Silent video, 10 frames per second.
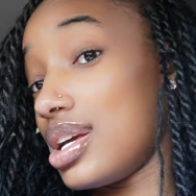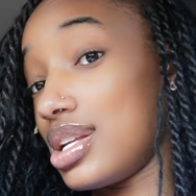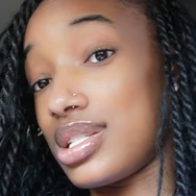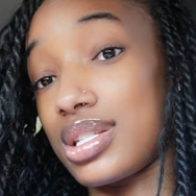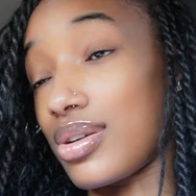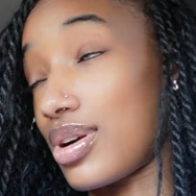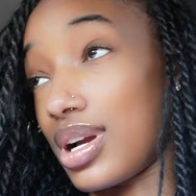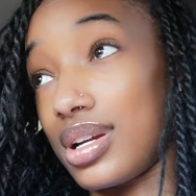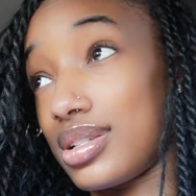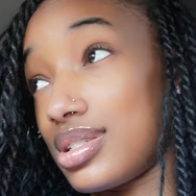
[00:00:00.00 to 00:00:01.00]
It is so
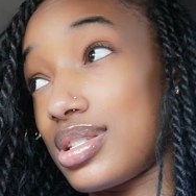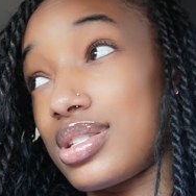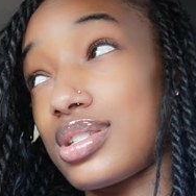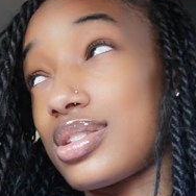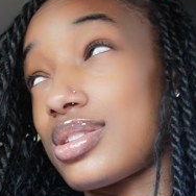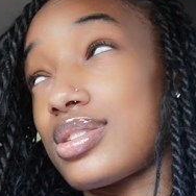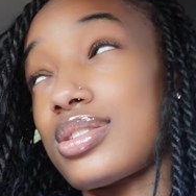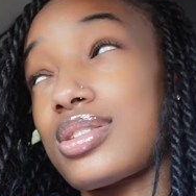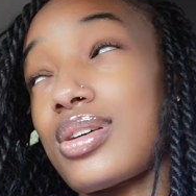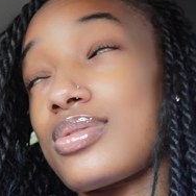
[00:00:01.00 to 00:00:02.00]
hot.
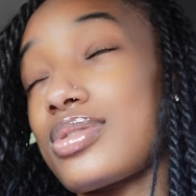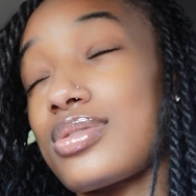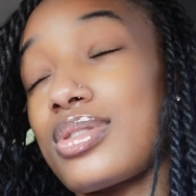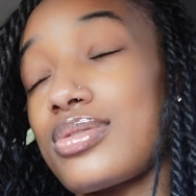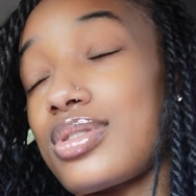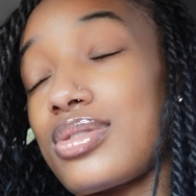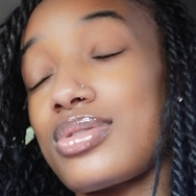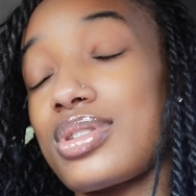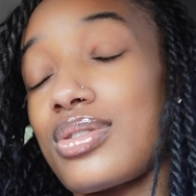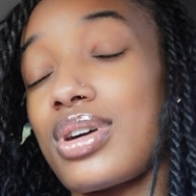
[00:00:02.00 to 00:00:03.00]
So hot.
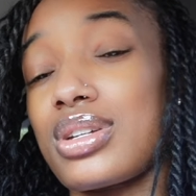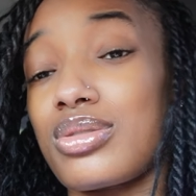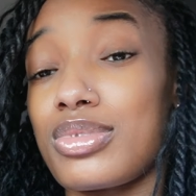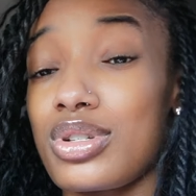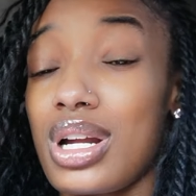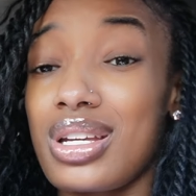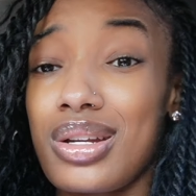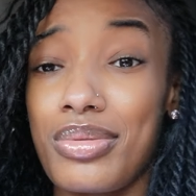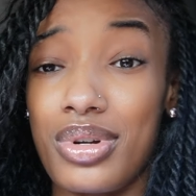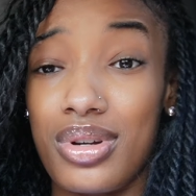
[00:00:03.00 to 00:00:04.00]
So, I'm going to try to get
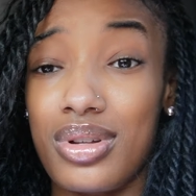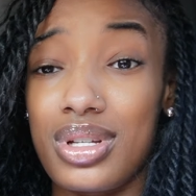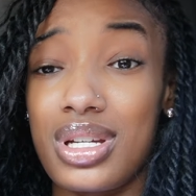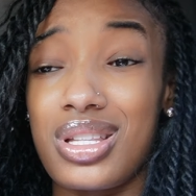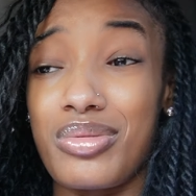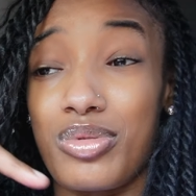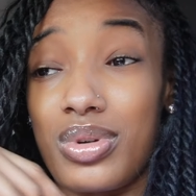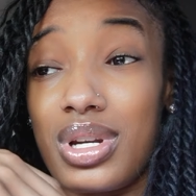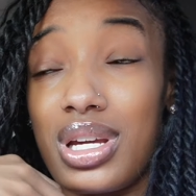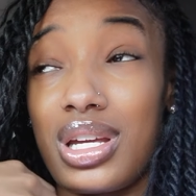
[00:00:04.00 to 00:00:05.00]
up early in the
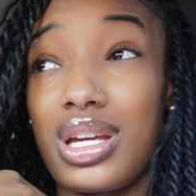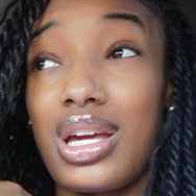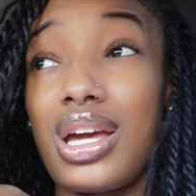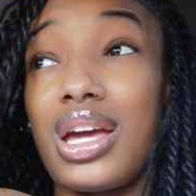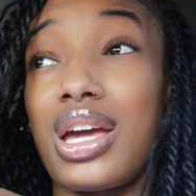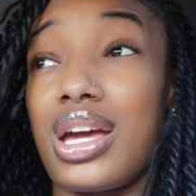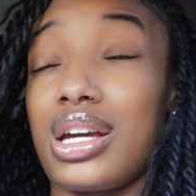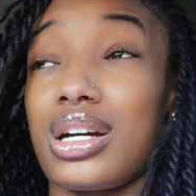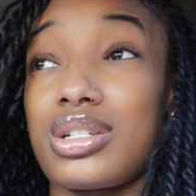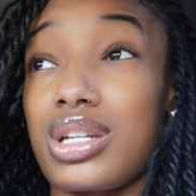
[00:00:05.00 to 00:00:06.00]
morning
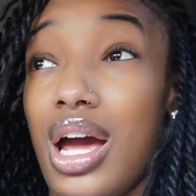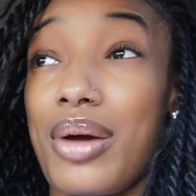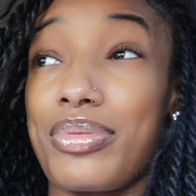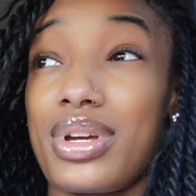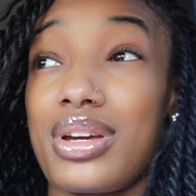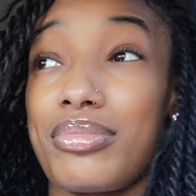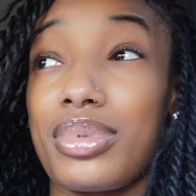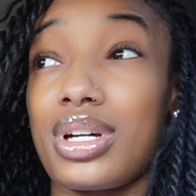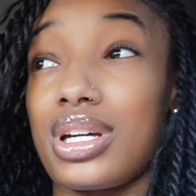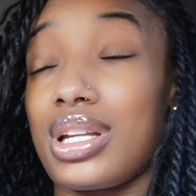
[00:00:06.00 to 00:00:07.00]
and go shopping,
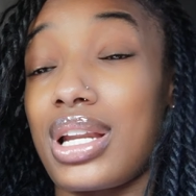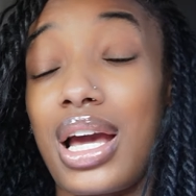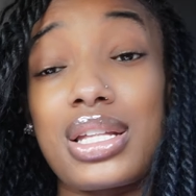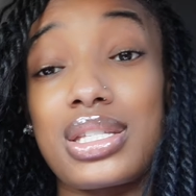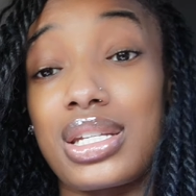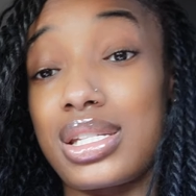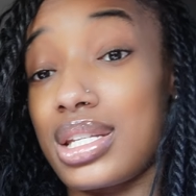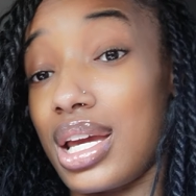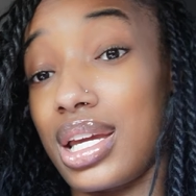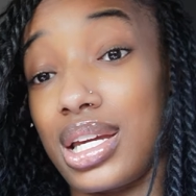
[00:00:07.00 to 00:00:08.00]
but not
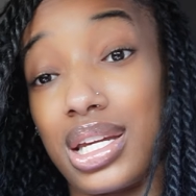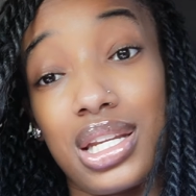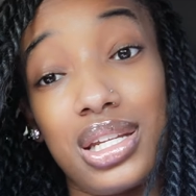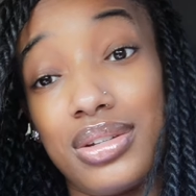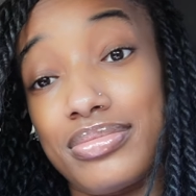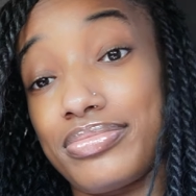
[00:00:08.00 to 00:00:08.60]
today, honey.